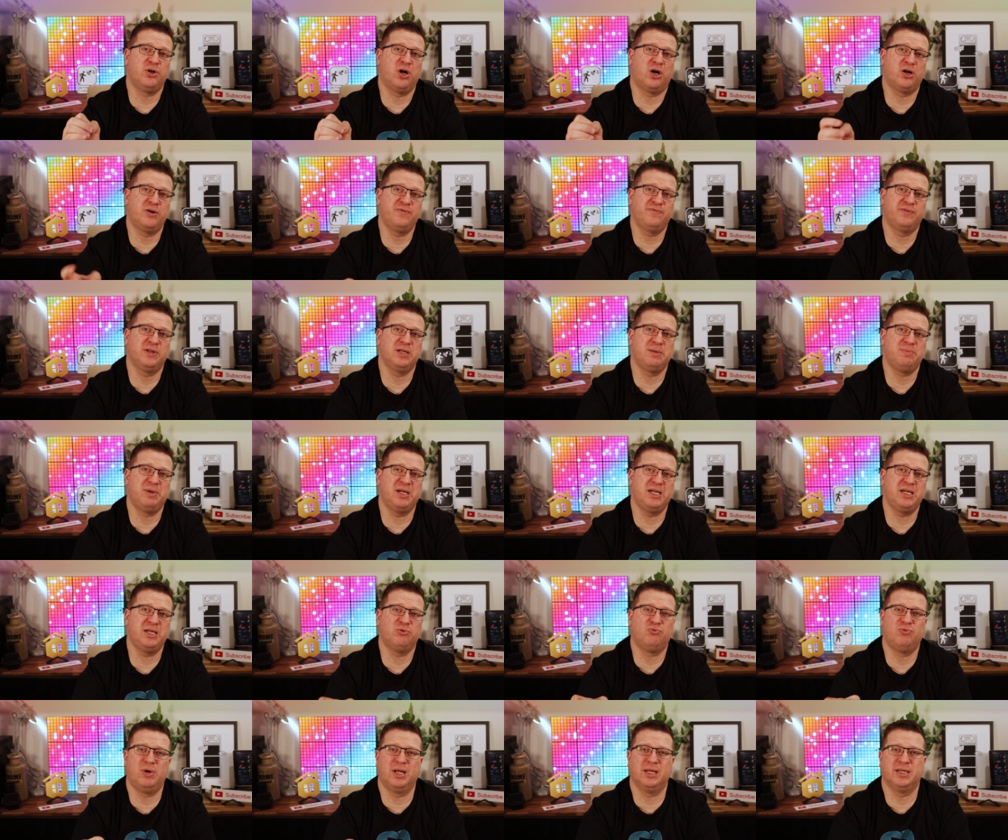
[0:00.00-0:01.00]
hopefully
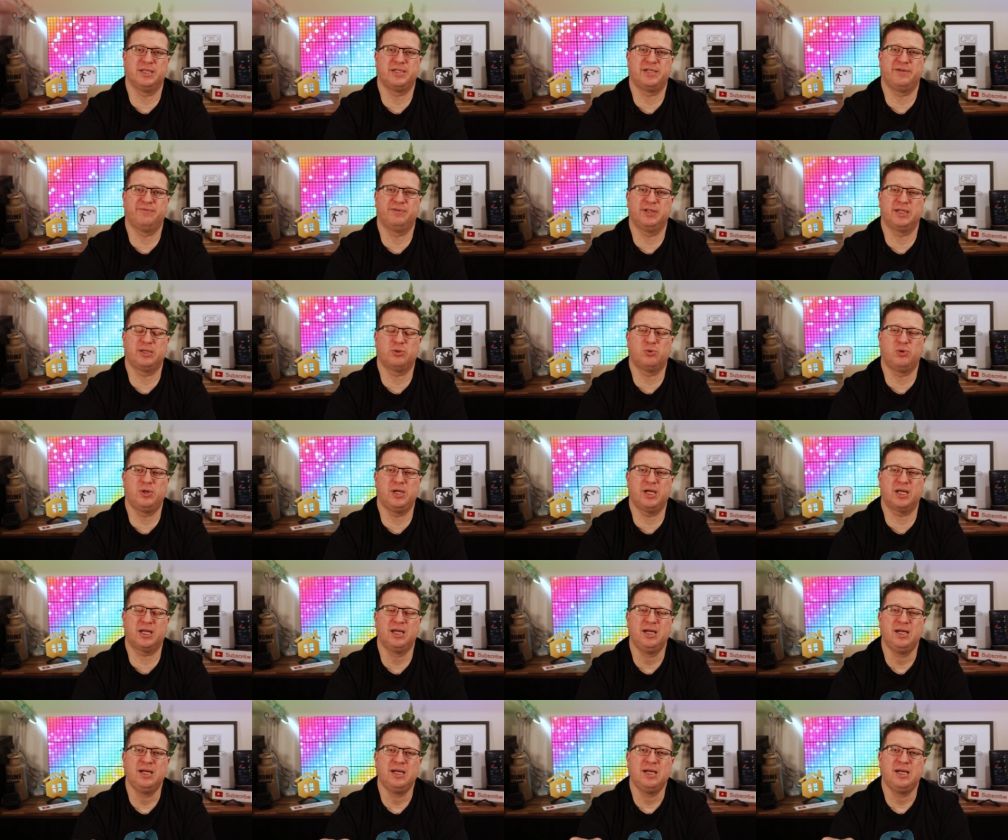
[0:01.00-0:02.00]
be relatively quick,